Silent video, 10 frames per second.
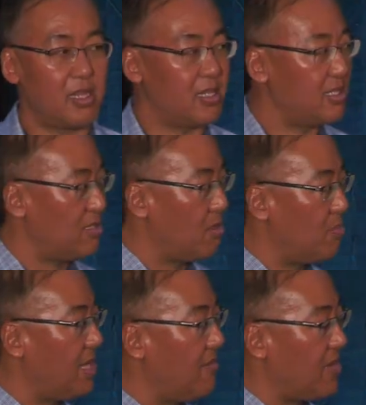this is your
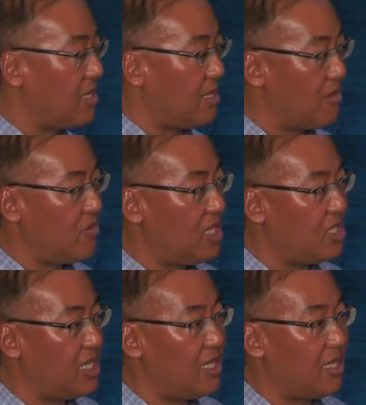P53
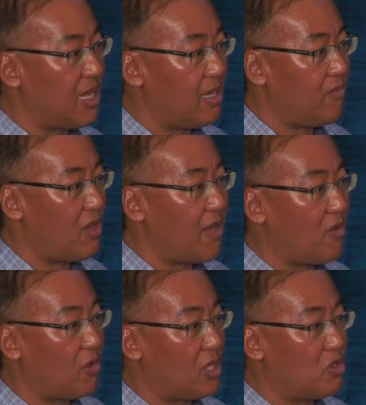gene, that if you have
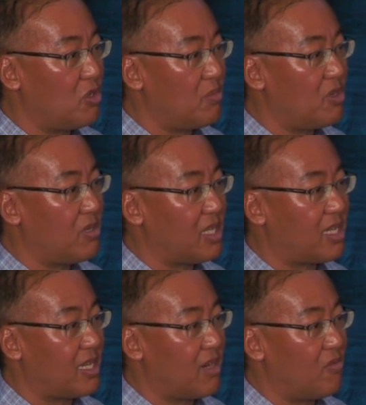early tumor, it
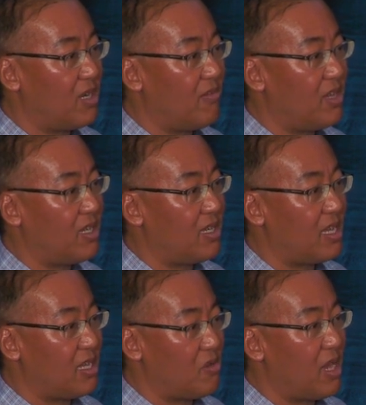can get rid of it,
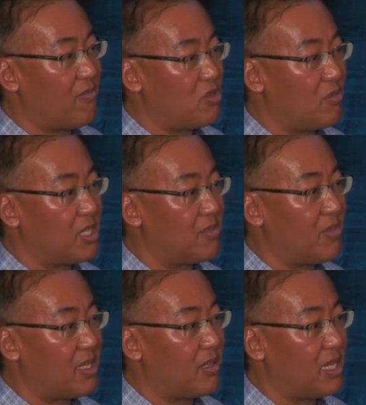and you have too much
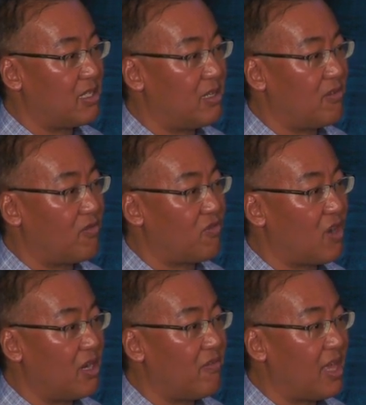methylation in
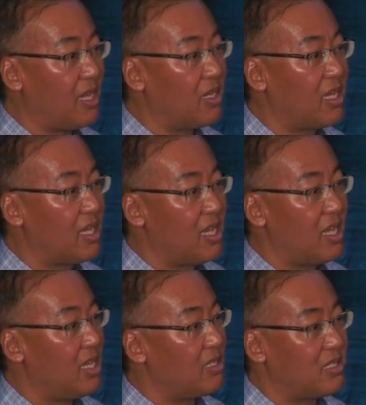front of that,
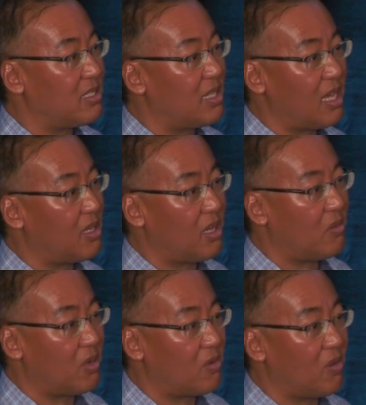it's not going
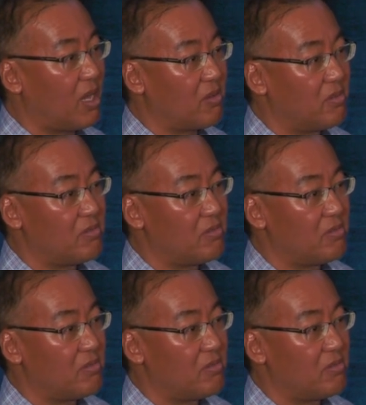to work well.